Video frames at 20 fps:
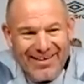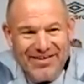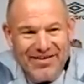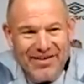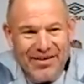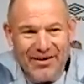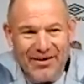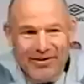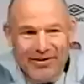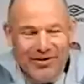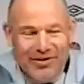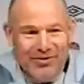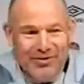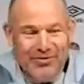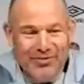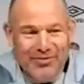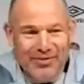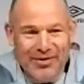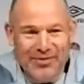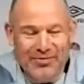No, look,
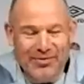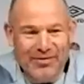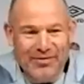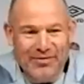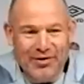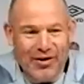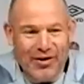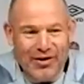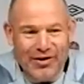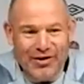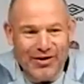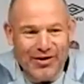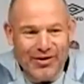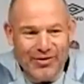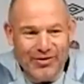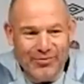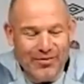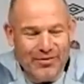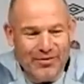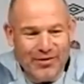we've got
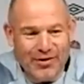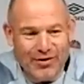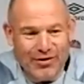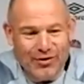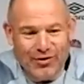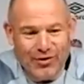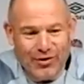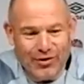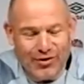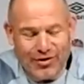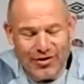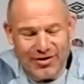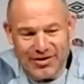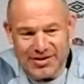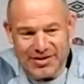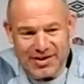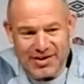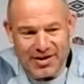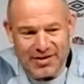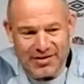a like
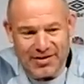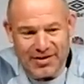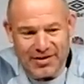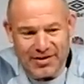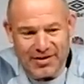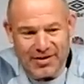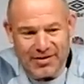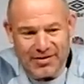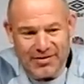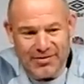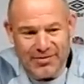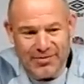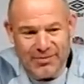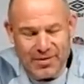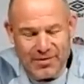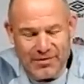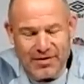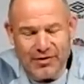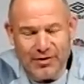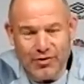I say,
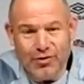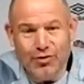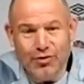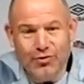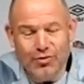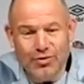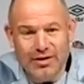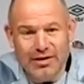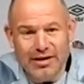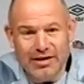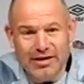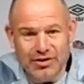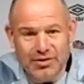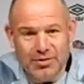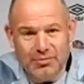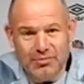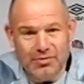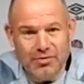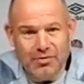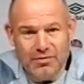we've got a good
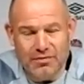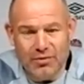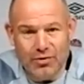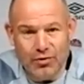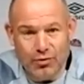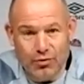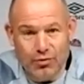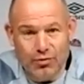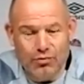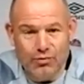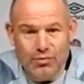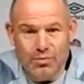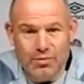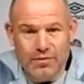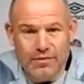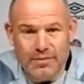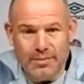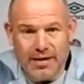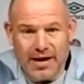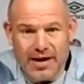leadership group. We've got a good
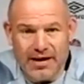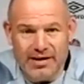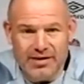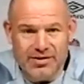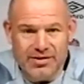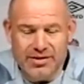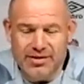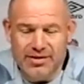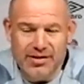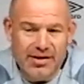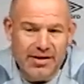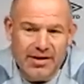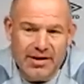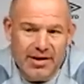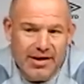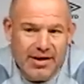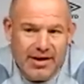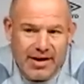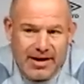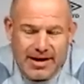group of players, and
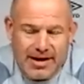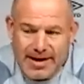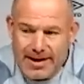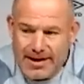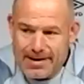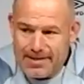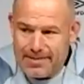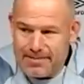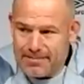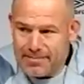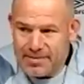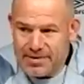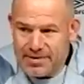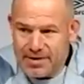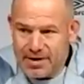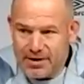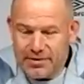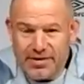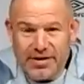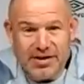
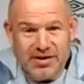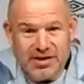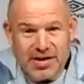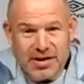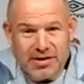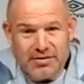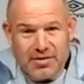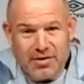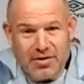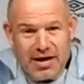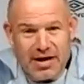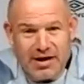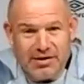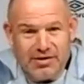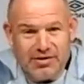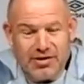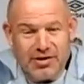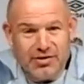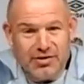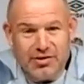things get thrown at
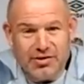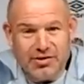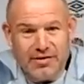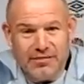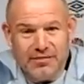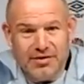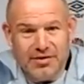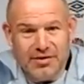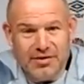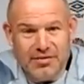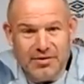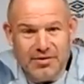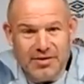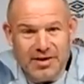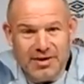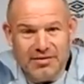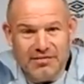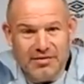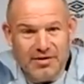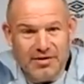you, so you just have to deal with
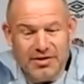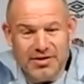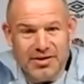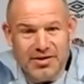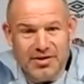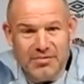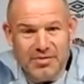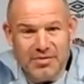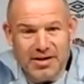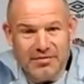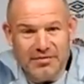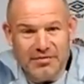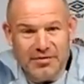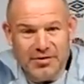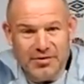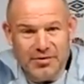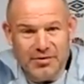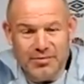the adversity, and we have